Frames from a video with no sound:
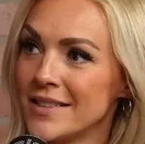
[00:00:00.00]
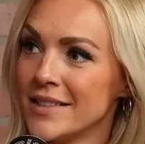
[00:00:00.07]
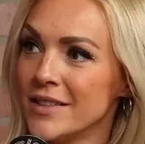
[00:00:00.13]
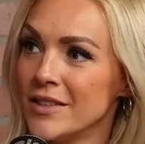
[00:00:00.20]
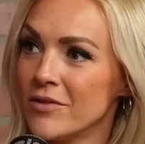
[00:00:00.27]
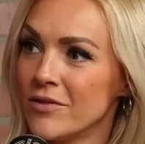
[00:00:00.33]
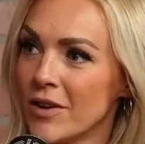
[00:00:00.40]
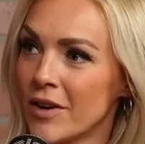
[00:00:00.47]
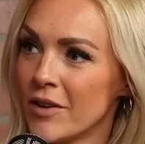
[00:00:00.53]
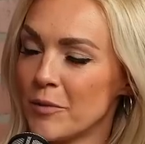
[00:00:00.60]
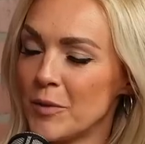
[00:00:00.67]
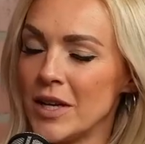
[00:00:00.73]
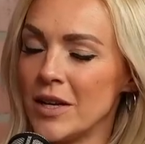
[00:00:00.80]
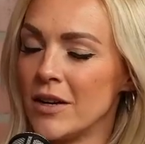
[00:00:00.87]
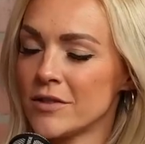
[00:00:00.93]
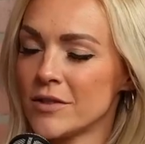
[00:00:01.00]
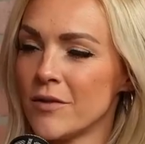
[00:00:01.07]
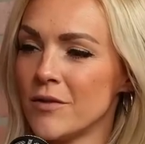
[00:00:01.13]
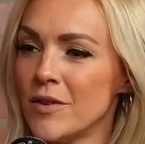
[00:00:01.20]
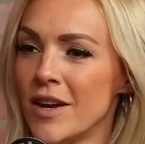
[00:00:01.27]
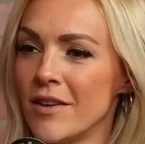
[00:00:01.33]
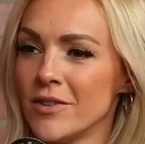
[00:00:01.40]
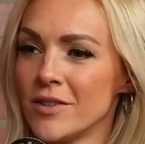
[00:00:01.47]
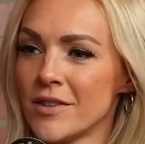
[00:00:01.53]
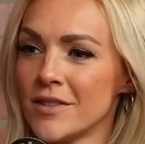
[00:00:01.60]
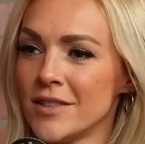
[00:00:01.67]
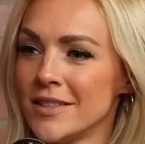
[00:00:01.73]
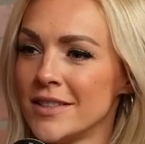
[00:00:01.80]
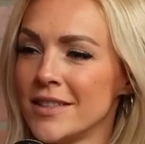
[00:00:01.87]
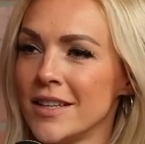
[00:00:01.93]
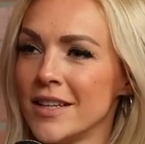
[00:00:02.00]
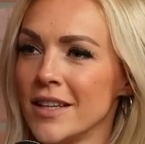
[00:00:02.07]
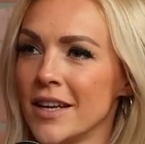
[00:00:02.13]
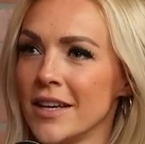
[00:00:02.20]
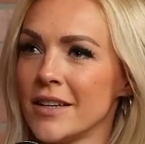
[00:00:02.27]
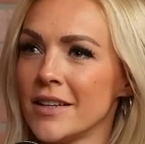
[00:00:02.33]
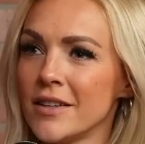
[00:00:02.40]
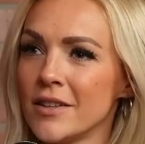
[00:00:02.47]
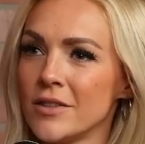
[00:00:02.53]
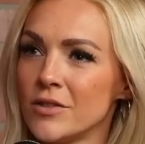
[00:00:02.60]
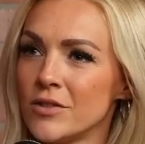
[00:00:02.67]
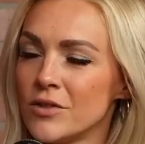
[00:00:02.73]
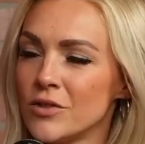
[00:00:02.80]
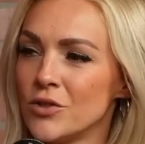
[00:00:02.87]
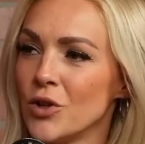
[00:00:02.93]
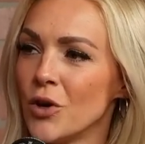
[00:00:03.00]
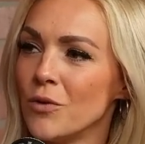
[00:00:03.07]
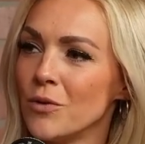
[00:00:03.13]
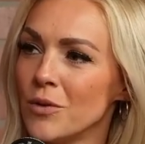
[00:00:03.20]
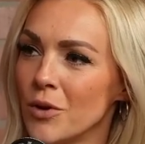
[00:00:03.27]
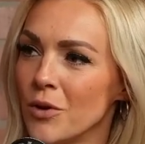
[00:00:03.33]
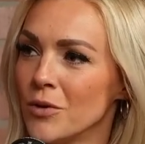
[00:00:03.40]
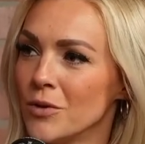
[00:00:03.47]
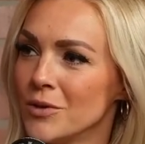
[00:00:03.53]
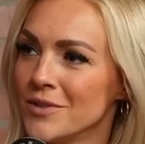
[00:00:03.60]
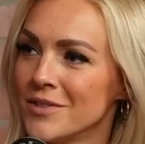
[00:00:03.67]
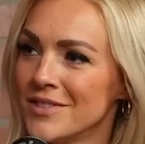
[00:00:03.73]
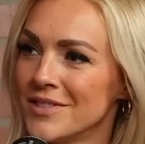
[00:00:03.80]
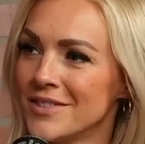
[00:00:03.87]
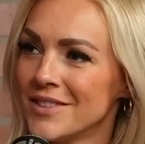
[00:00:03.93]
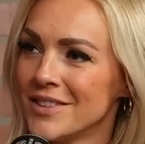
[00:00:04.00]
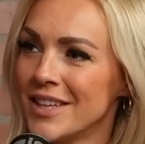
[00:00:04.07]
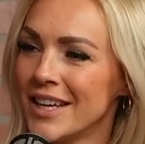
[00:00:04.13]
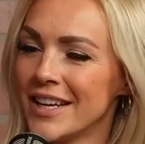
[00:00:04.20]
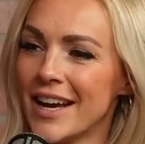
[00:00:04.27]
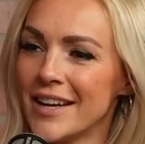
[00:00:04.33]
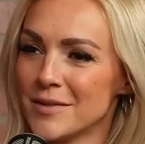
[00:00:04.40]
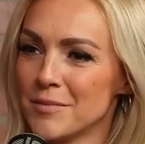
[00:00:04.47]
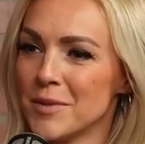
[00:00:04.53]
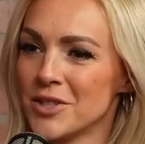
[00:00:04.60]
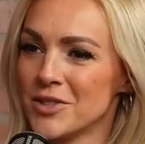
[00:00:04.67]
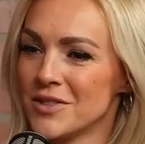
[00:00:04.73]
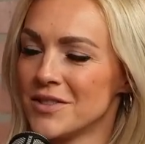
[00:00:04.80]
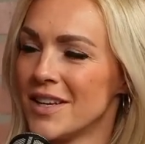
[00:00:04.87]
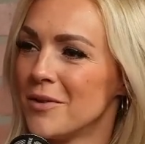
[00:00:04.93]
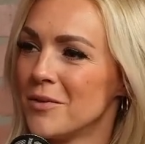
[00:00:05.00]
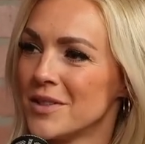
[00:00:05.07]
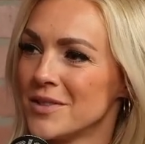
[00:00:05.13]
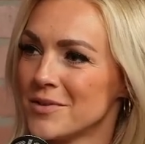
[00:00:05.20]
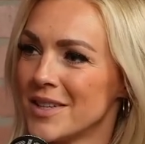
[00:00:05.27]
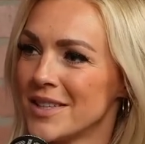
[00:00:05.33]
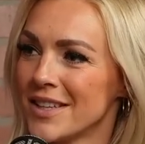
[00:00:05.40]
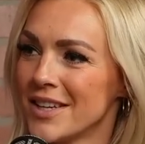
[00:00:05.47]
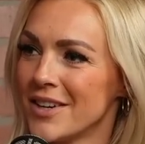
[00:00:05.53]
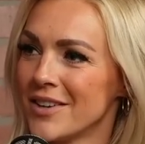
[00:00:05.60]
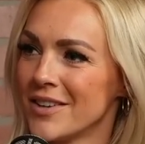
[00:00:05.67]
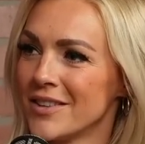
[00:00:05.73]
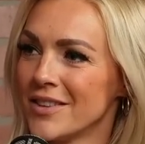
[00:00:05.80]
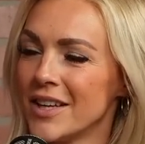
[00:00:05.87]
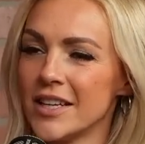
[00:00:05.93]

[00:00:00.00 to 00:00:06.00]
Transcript: in front of me. And also I've never seen like stone cold like as much as that was right there. Mean? Like